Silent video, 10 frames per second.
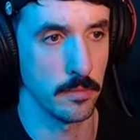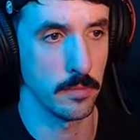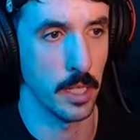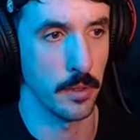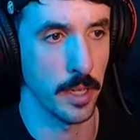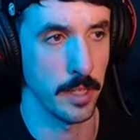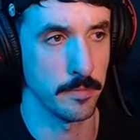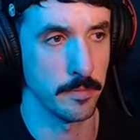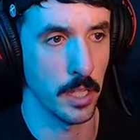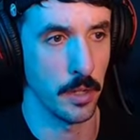Okay.
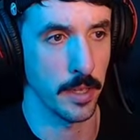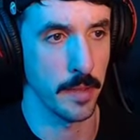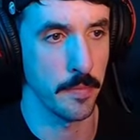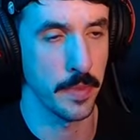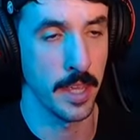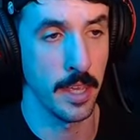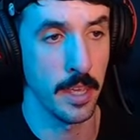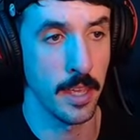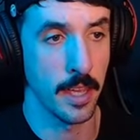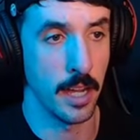Okay.
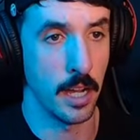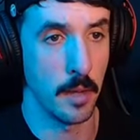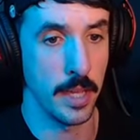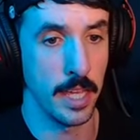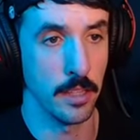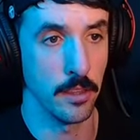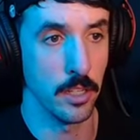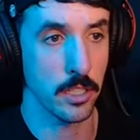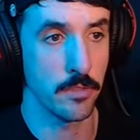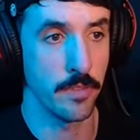Um, it
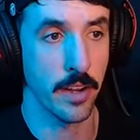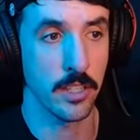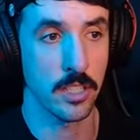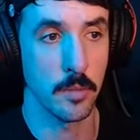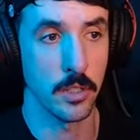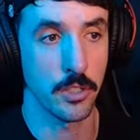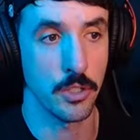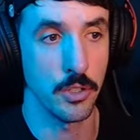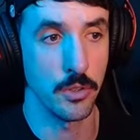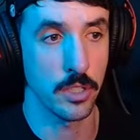looks very similar
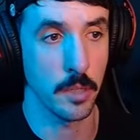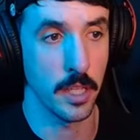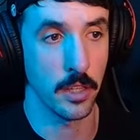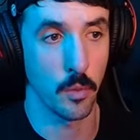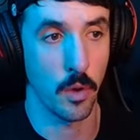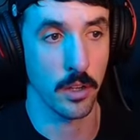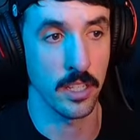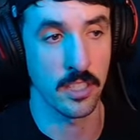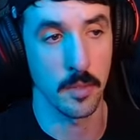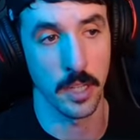to some of the other
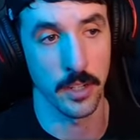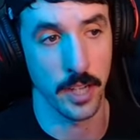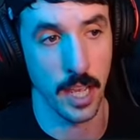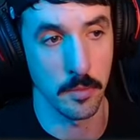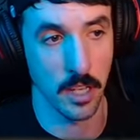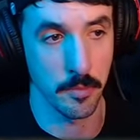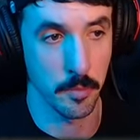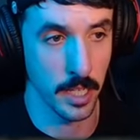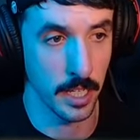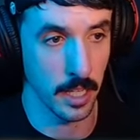walking simulator games I've
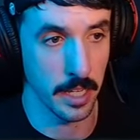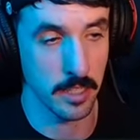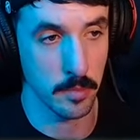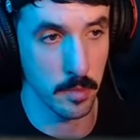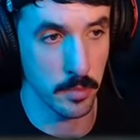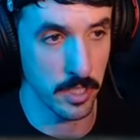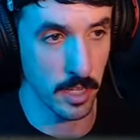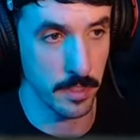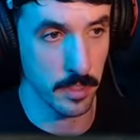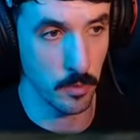played, like September
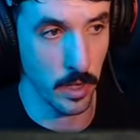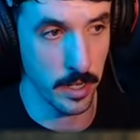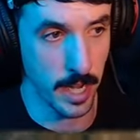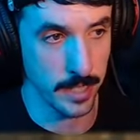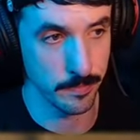7th and whatnot.